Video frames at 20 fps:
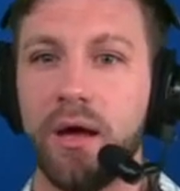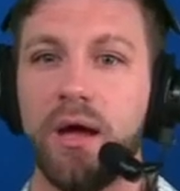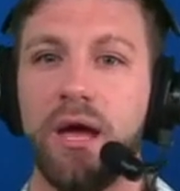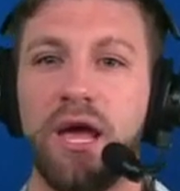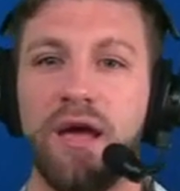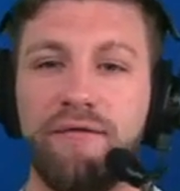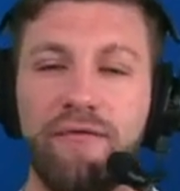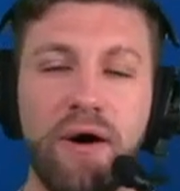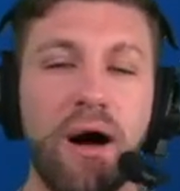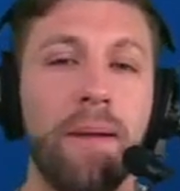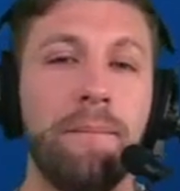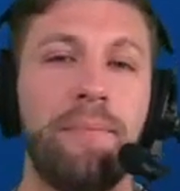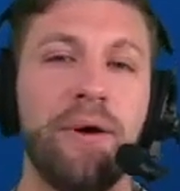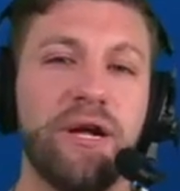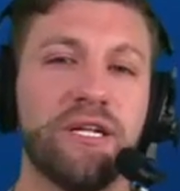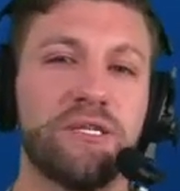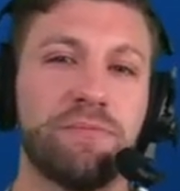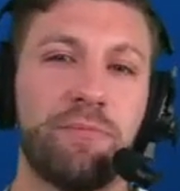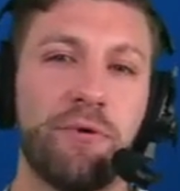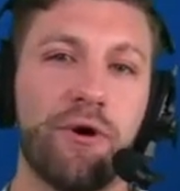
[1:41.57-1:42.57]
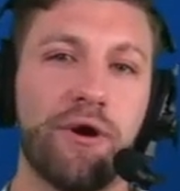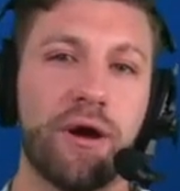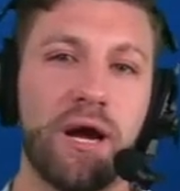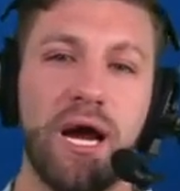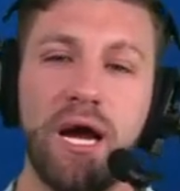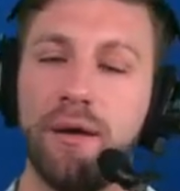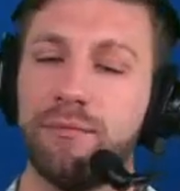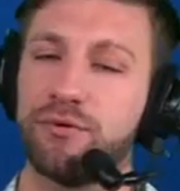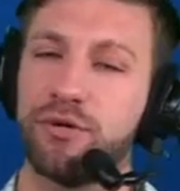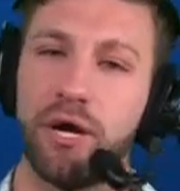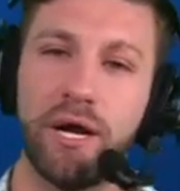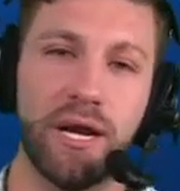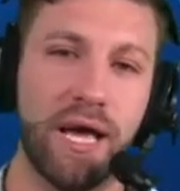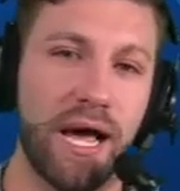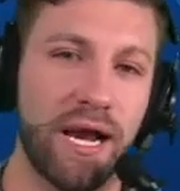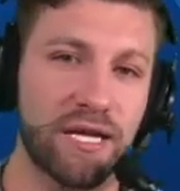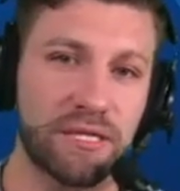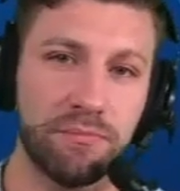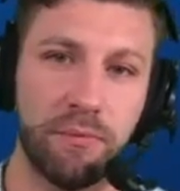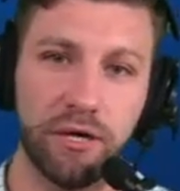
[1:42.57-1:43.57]
If I'm Pittsburgh, I am trying to
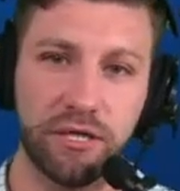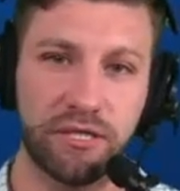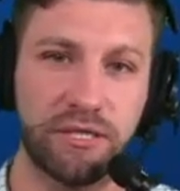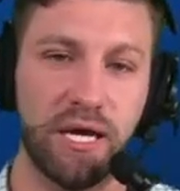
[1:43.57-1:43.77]
add as much